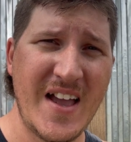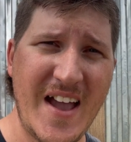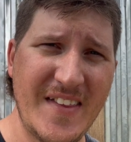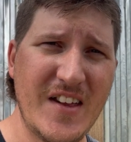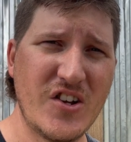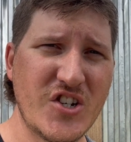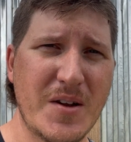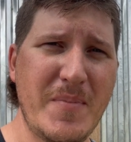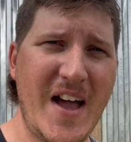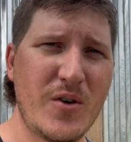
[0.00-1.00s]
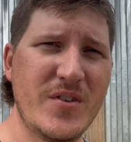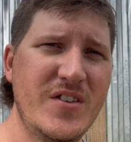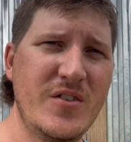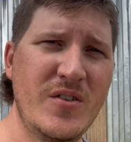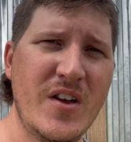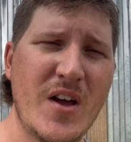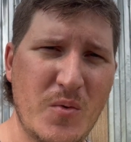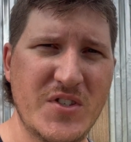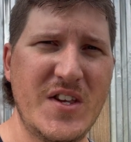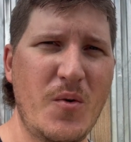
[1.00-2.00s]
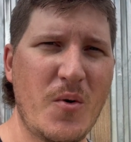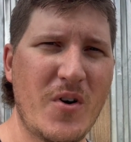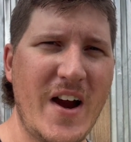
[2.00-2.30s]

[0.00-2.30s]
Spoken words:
and then I'll check back with you. We'll see where we're